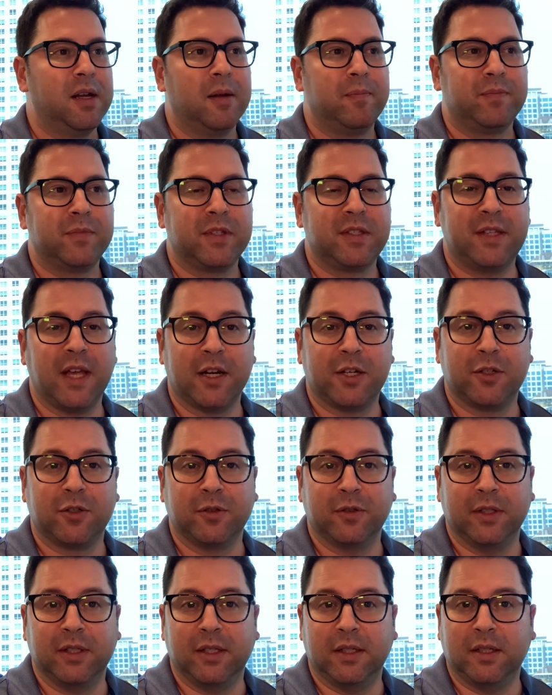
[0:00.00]

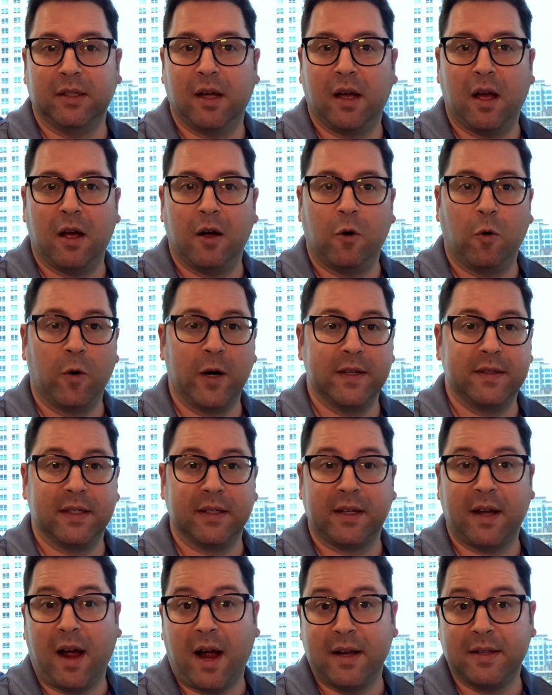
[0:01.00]
sexually oriented
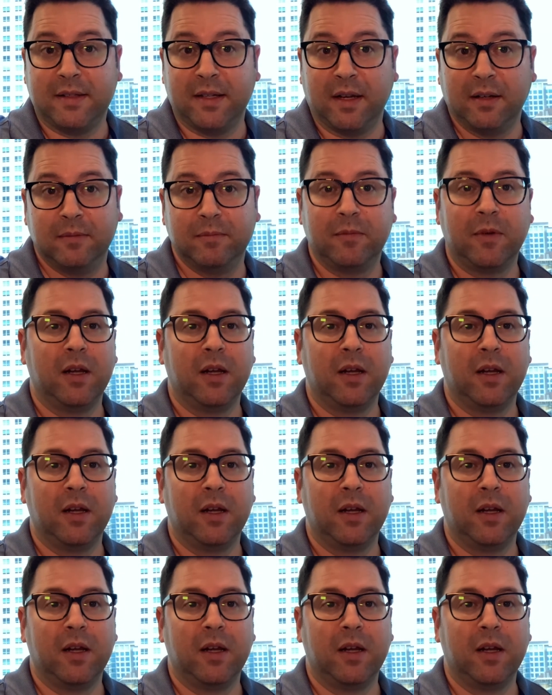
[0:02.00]
content.